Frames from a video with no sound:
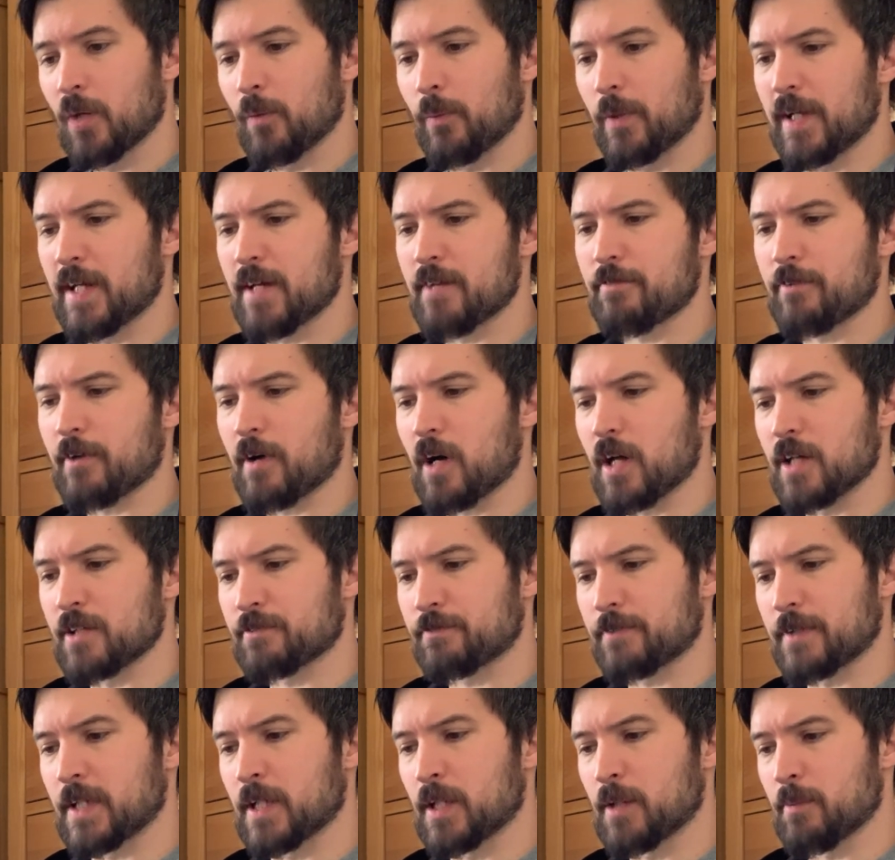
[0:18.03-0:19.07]
"Whenever I is
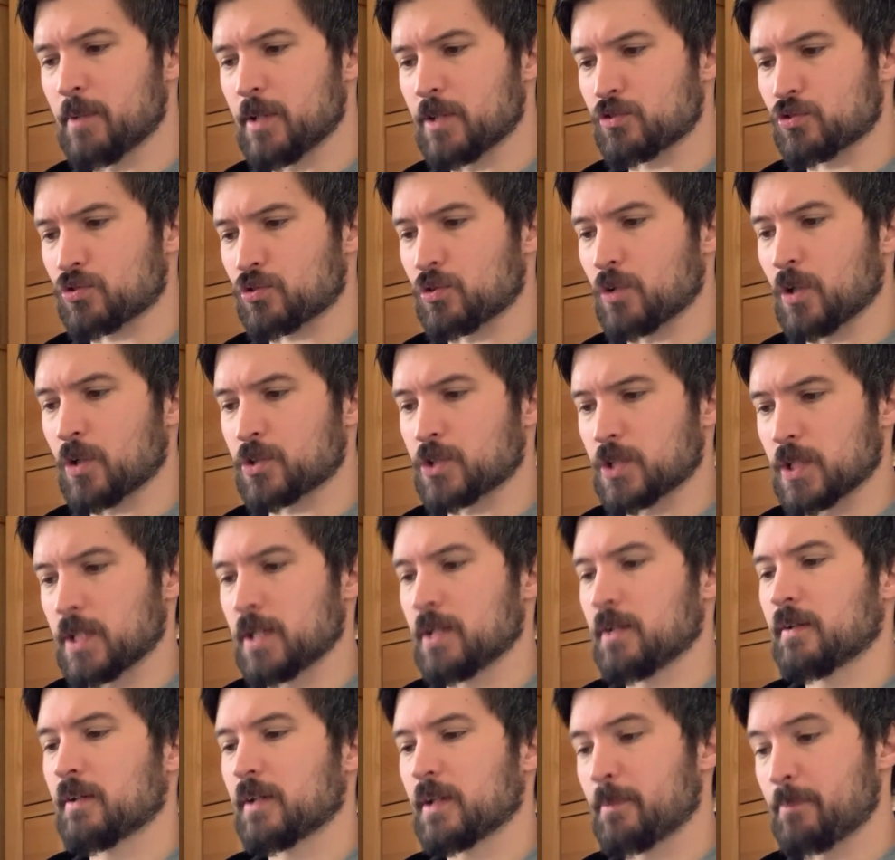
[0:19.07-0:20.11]
feeling a bit
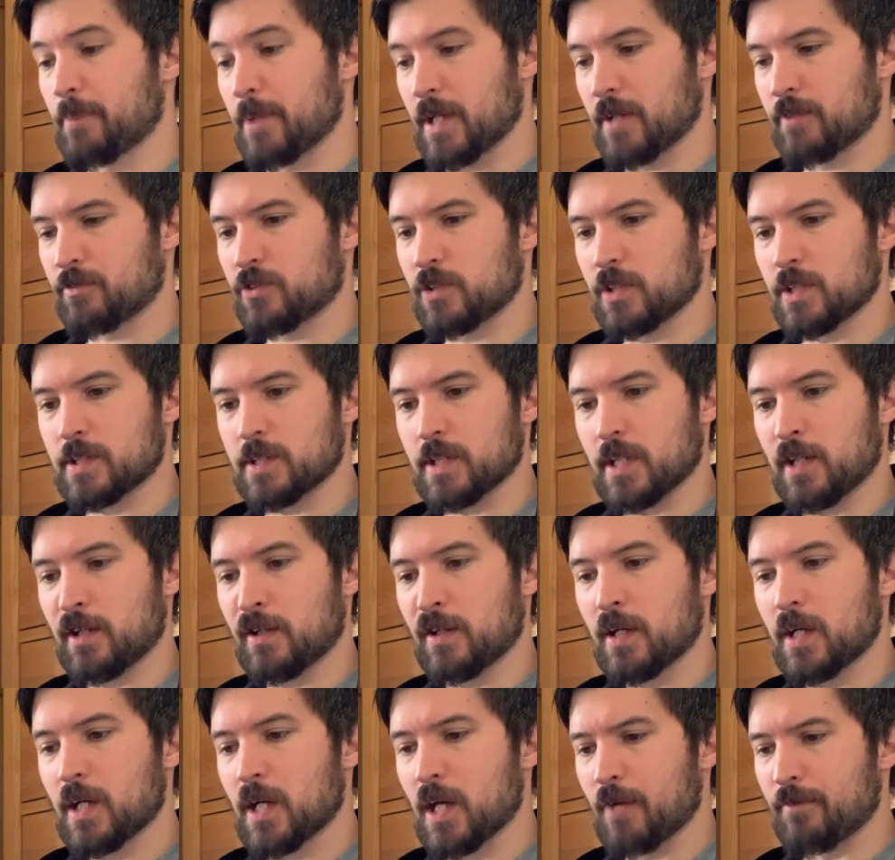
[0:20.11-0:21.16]
scrotty," the BFG said,
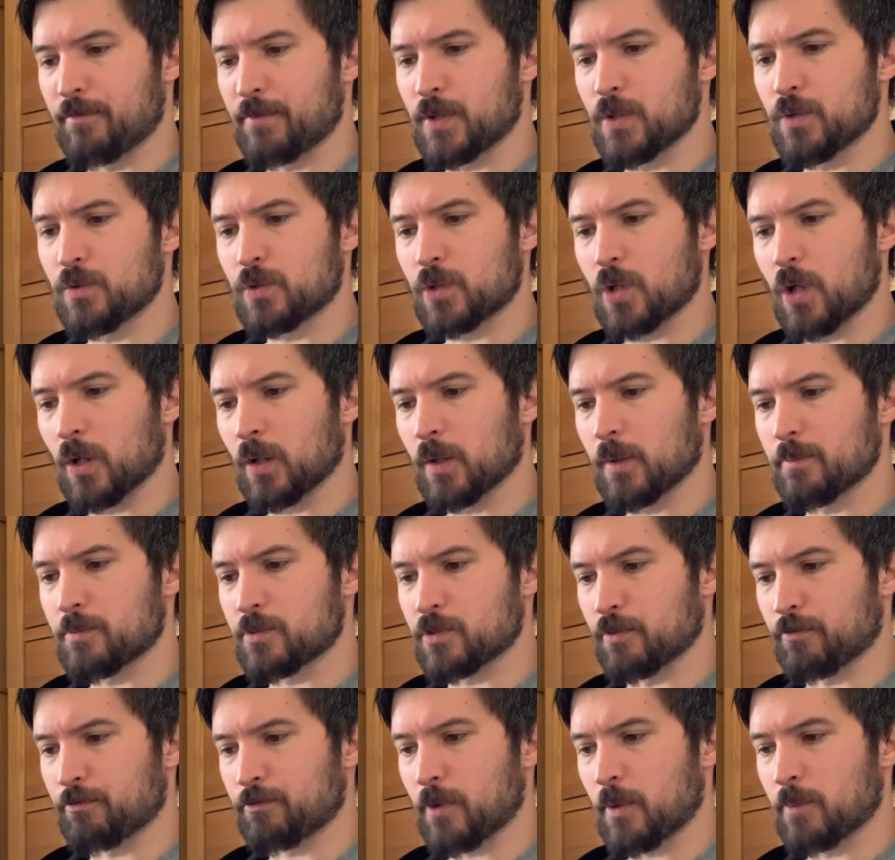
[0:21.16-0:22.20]
"a few
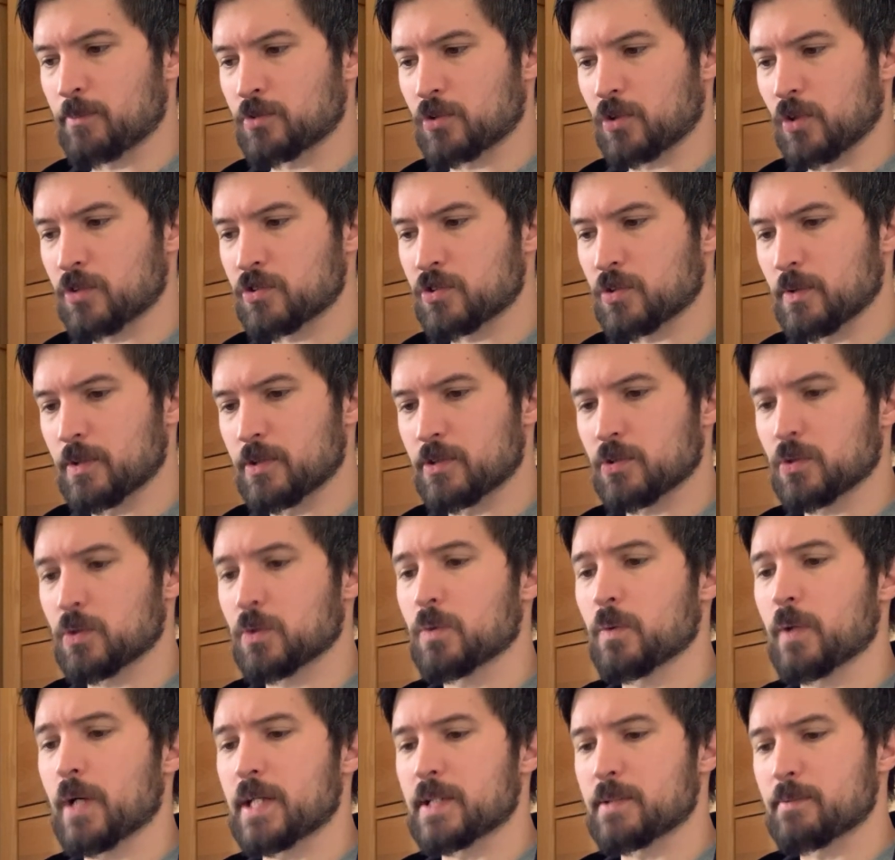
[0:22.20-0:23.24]
gollops of Frobscottle is
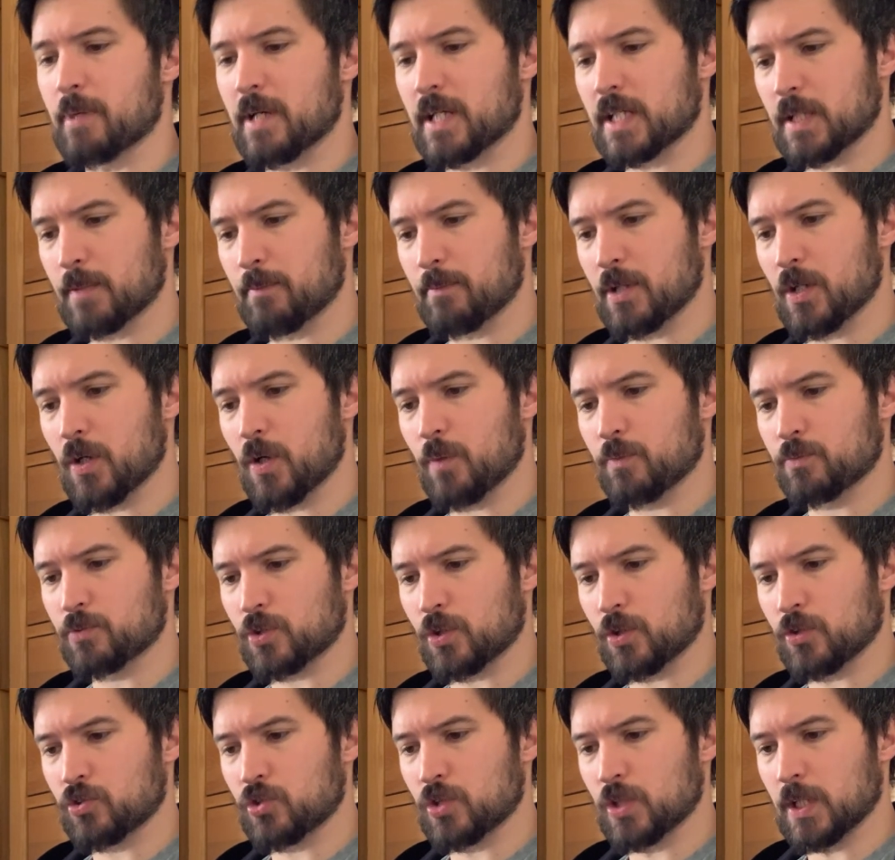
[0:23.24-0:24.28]
always making me
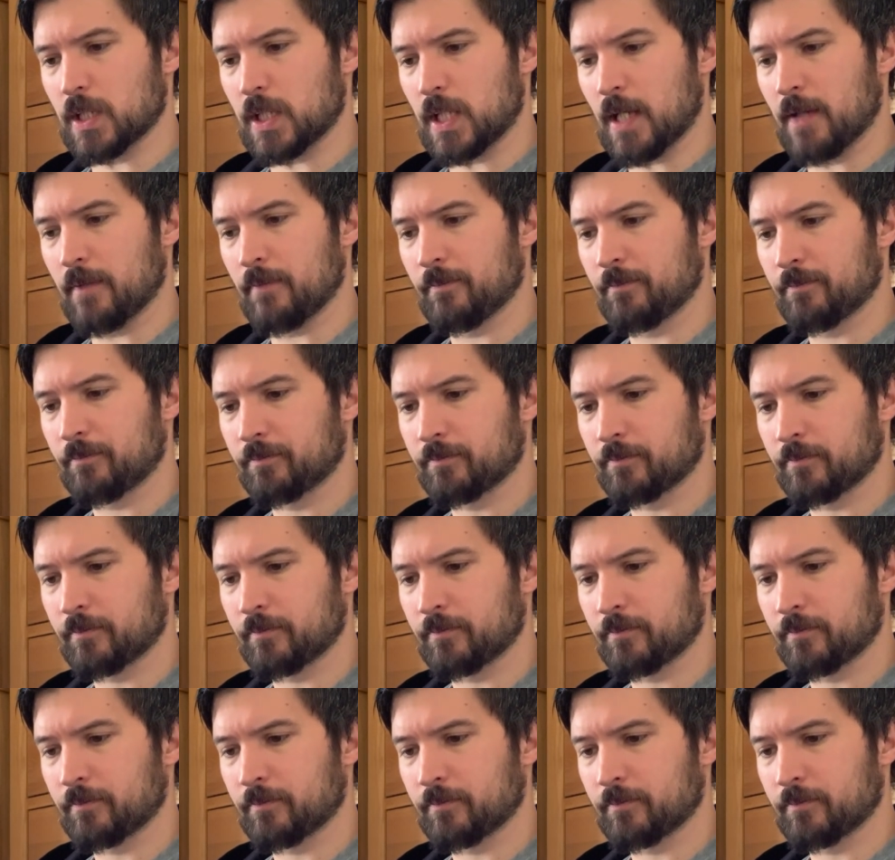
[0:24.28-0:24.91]
hopscotchy again."